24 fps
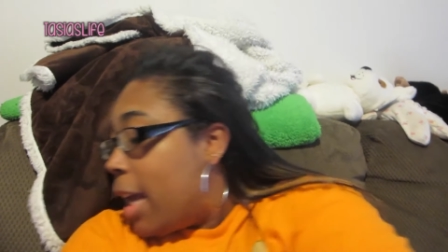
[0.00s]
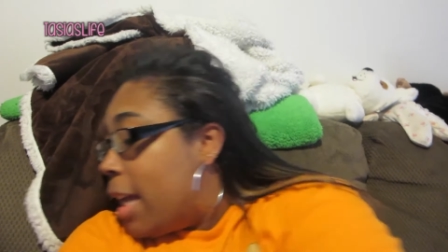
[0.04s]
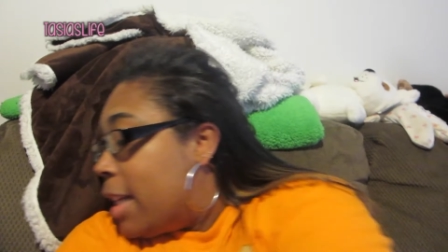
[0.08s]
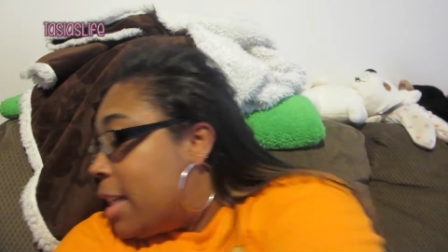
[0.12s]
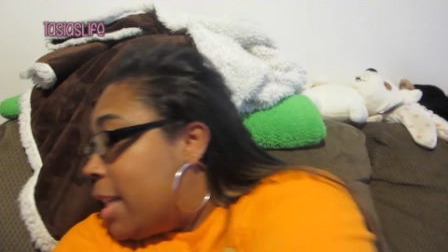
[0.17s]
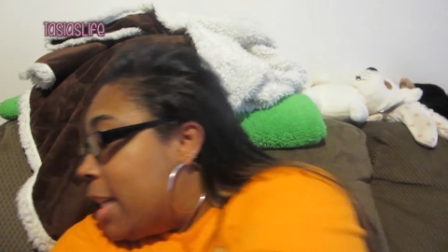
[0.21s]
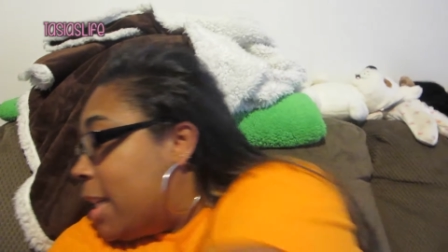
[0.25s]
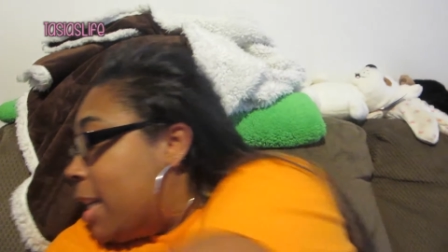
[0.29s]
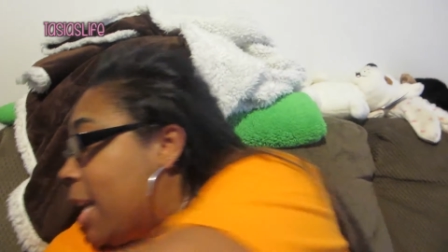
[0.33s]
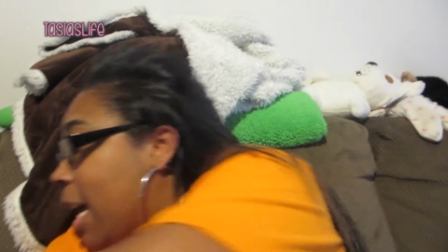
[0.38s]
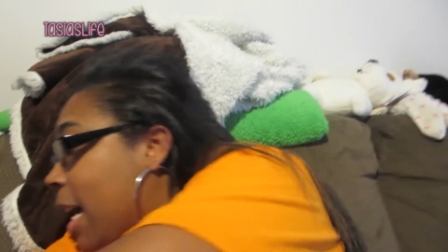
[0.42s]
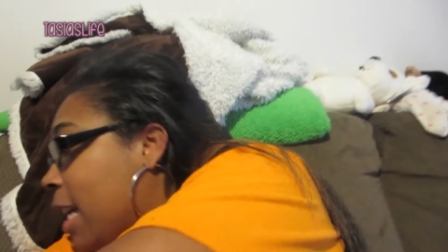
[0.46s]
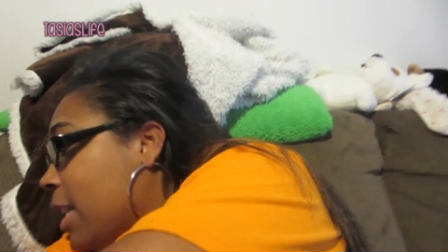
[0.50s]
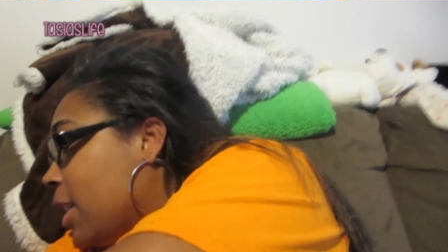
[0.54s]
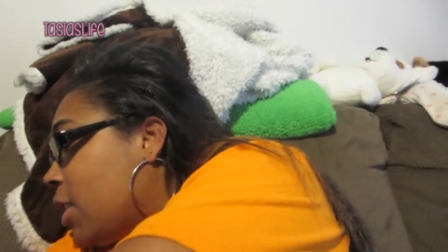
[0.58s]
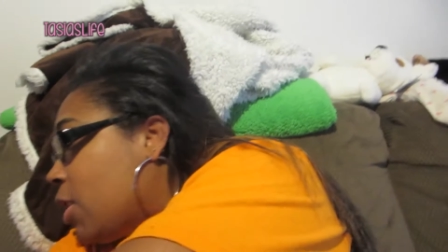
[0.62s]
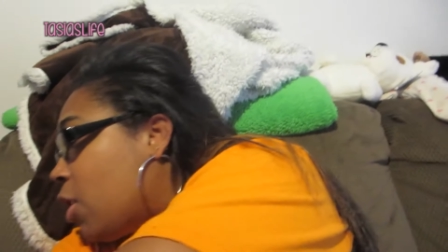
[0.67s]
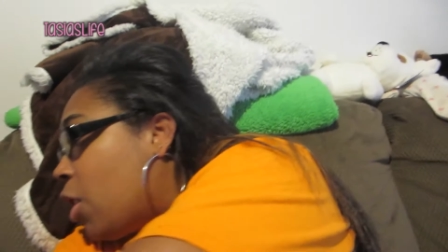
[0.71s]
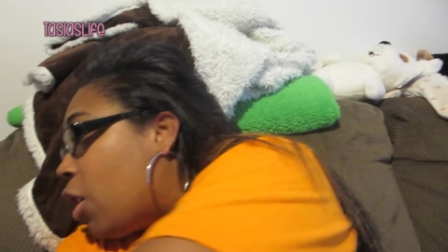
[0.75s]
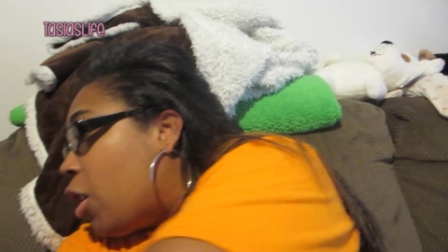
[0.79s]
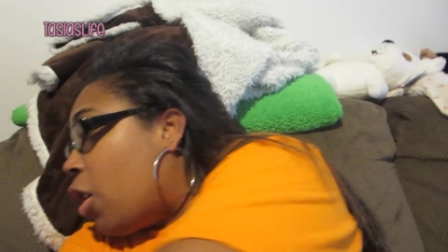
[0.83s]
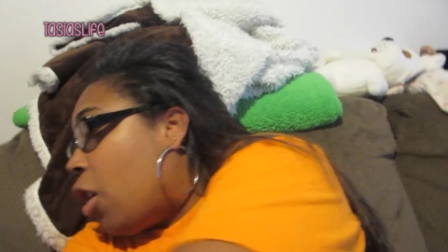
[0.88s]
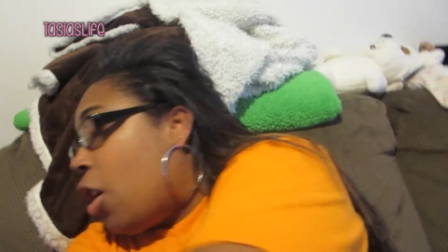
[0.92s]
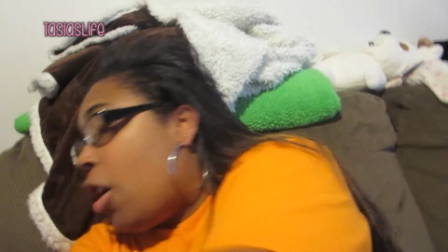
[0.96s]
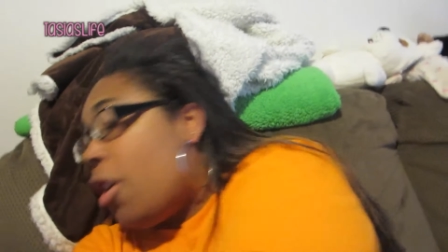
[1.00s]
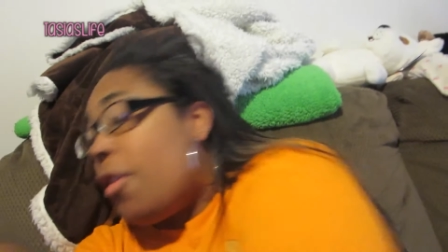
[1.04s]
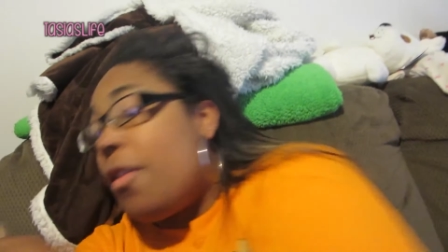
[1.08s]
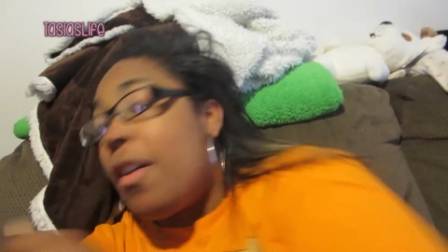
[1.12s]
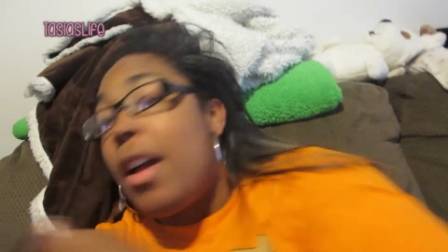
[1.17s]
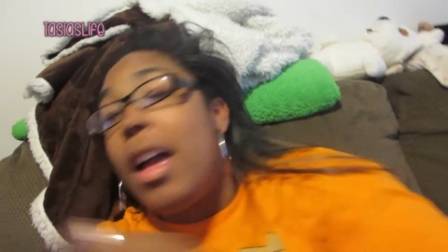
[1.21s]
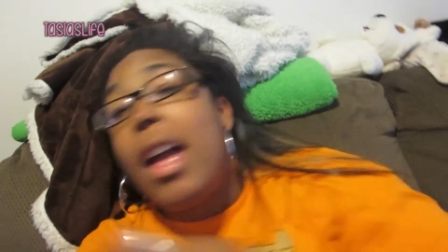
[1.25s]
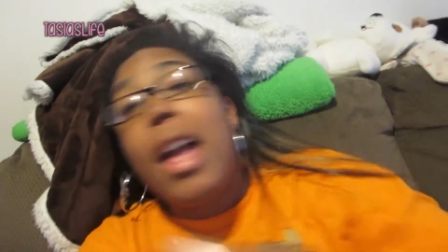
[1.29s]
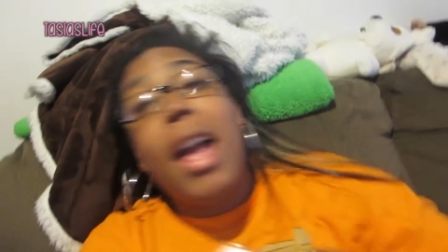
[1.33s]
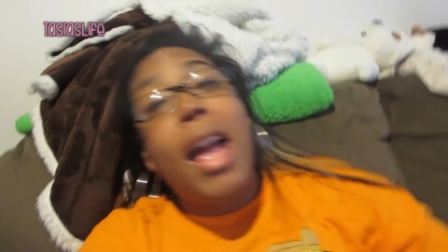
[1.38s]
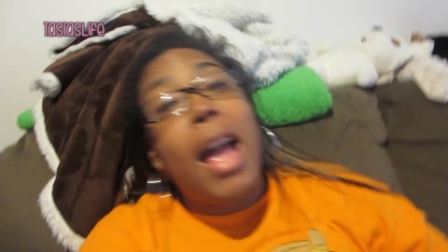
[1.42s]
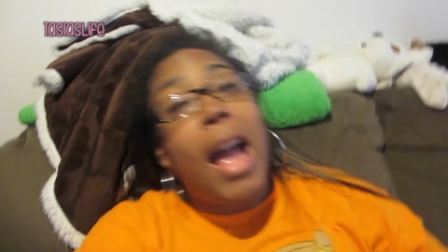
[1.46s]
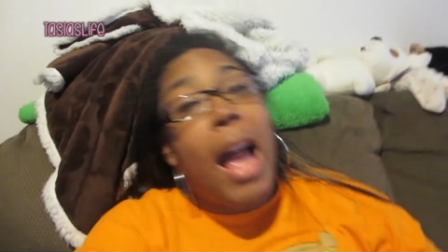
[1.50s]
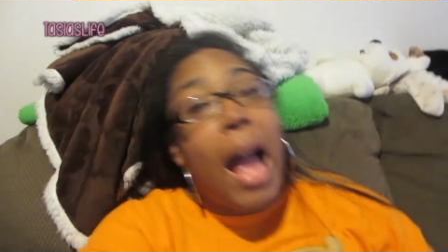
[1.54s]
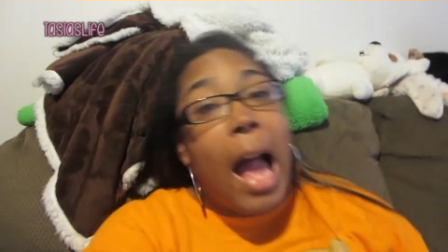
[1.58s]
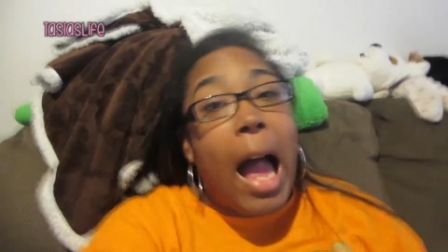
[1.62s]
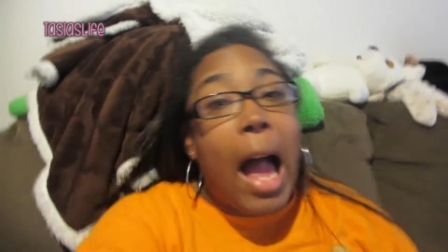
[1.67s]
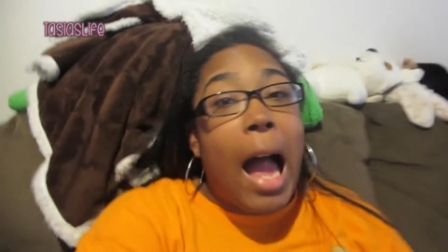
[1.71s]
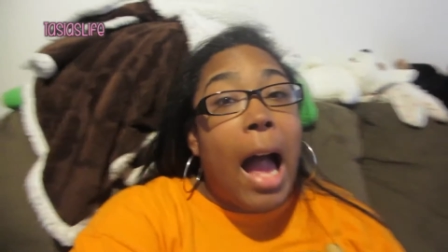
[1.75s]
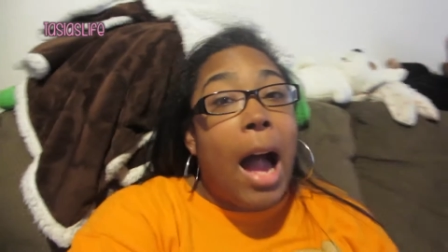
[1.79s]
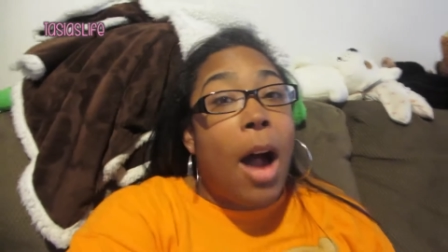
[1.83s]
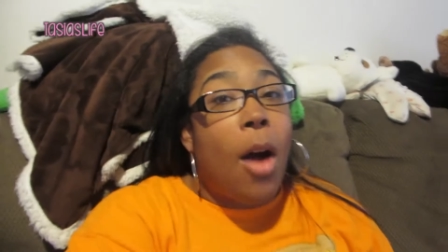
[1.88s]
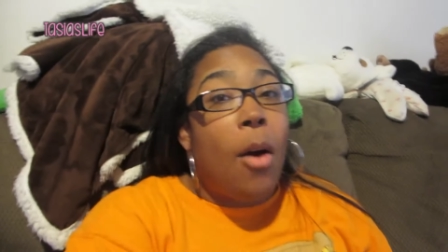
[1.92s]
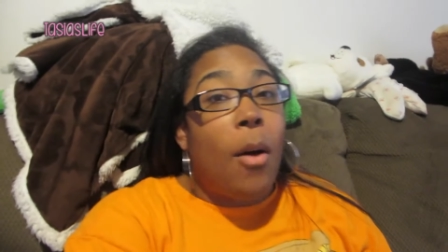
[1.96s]
It did not start off
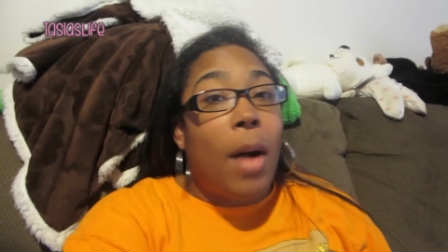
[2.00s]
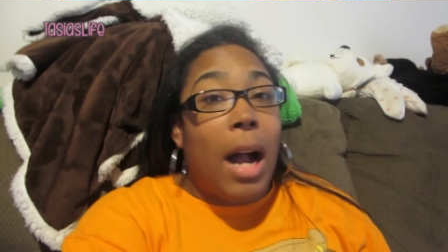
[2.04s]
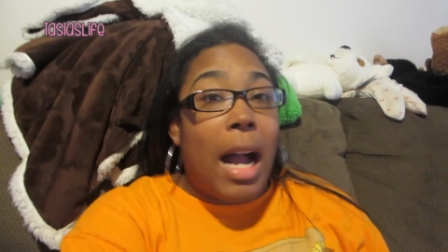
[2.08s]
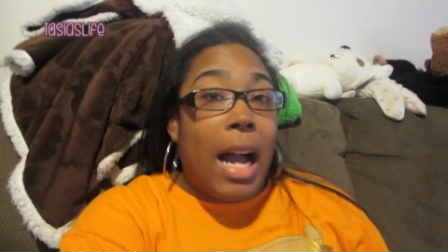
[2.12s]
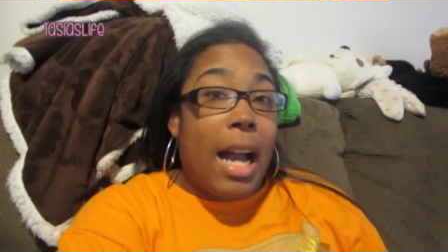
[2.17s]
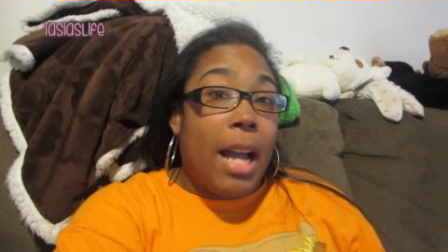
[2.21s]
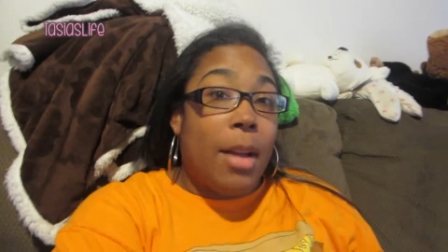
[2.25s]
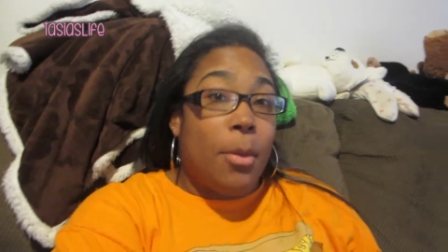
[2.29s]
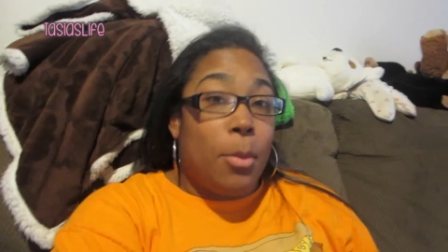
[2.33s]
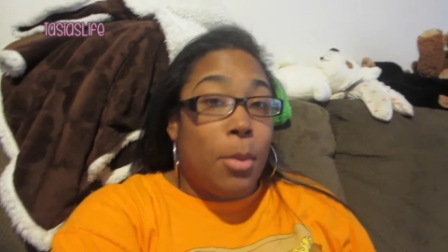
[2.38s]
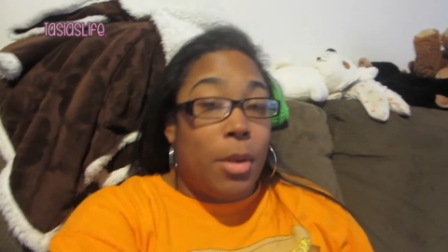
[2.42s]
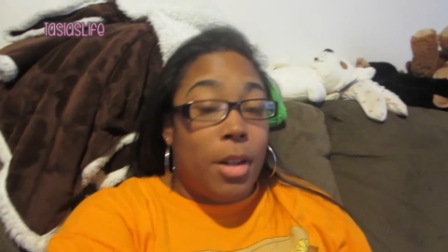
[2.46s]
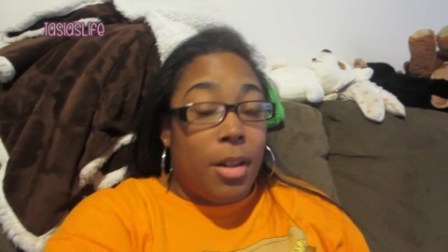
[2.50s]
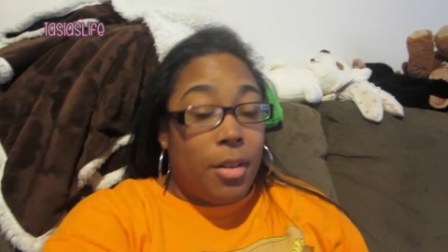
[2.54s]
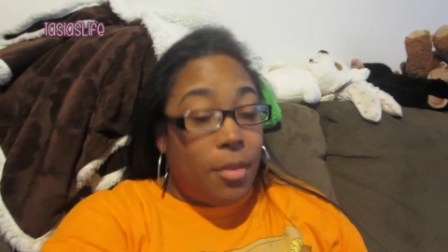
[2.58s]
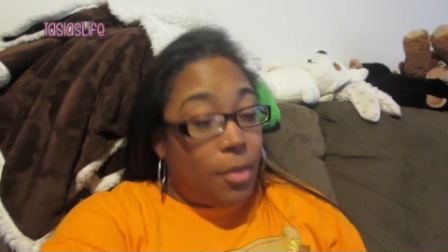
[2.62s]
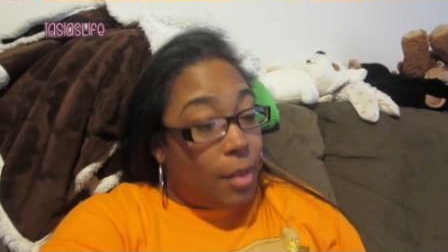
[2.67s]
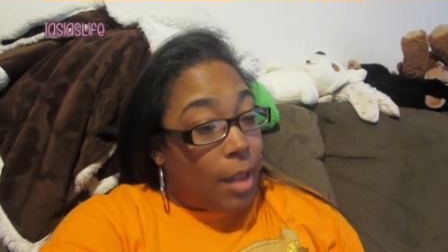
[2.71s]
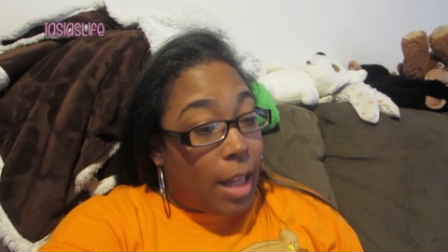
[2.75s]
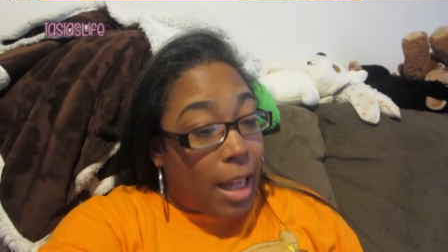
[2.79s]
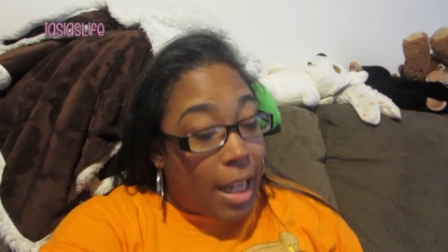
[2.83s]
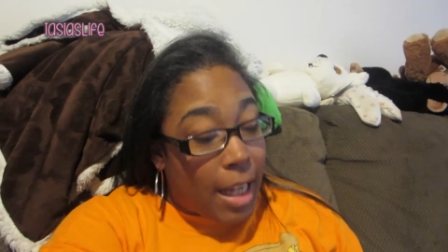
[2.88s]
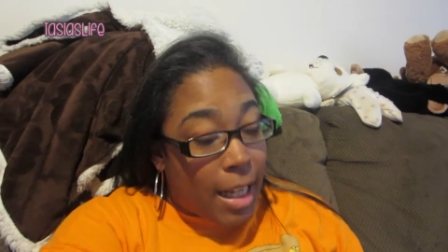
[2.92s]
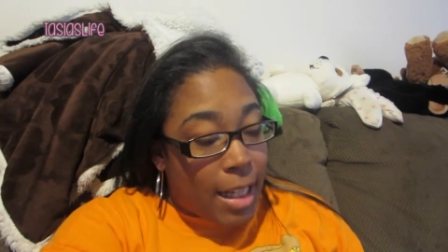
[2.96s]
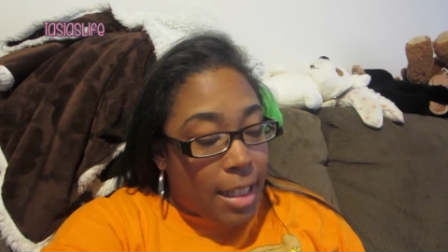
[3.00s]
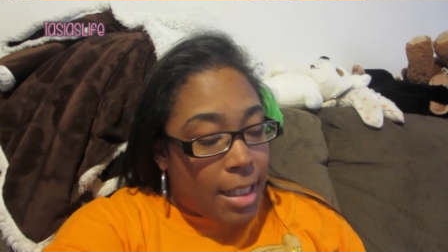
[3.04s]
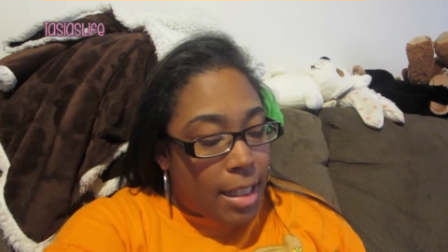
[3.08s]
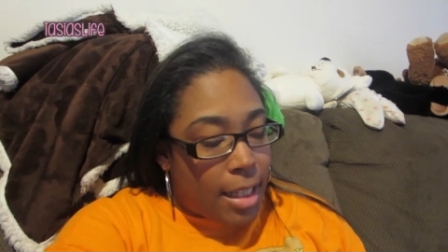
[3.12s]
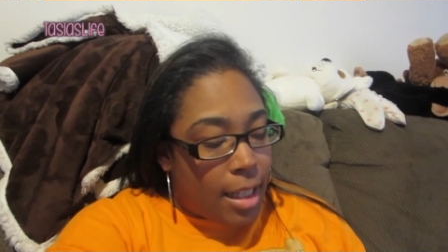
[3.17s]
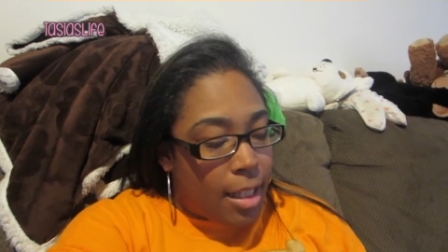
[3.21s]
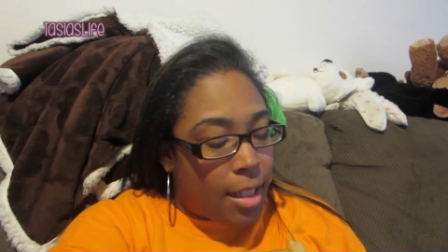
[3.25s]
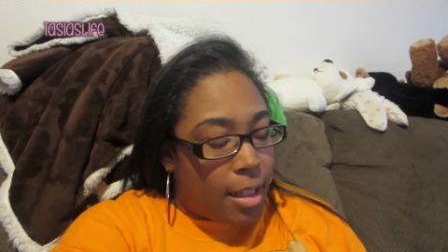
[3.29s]
how I would have liked.